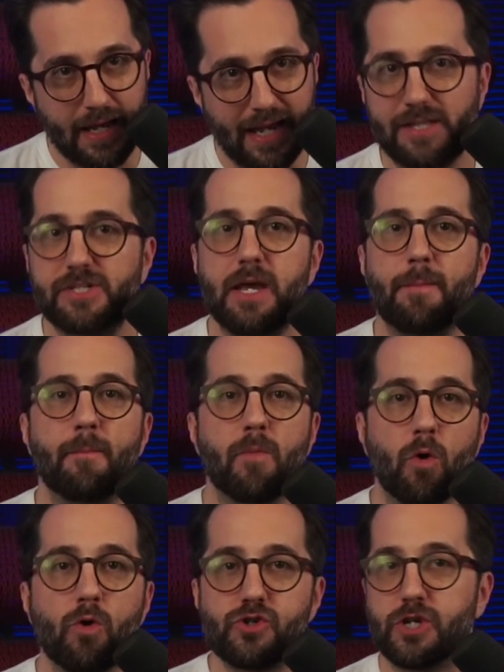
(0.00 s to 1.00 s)
It's
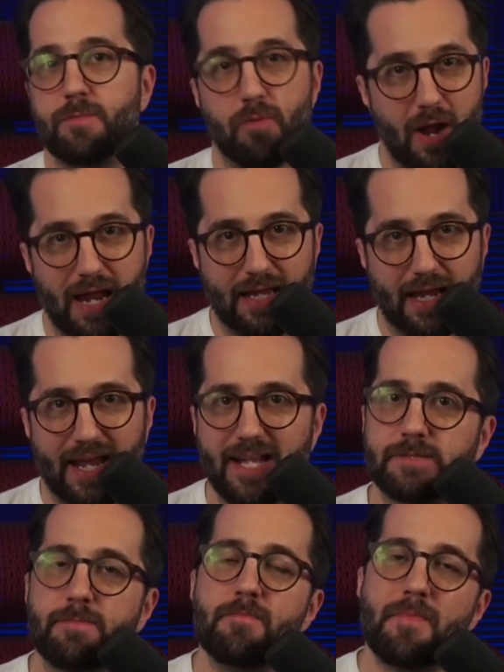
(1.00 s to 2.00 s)
immersion breaking.
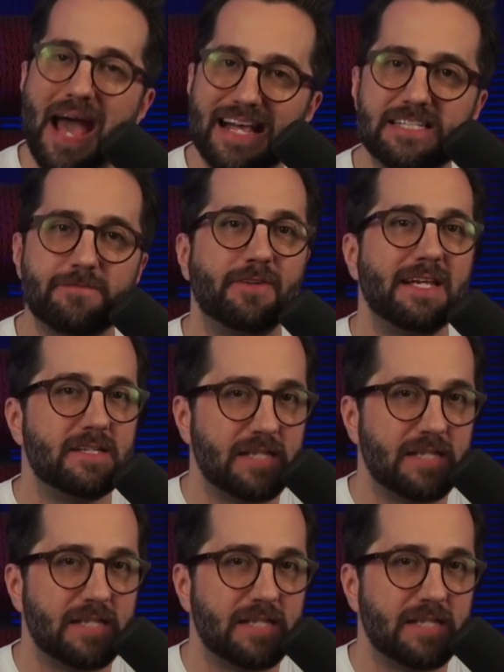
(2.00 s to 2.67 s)
It's massively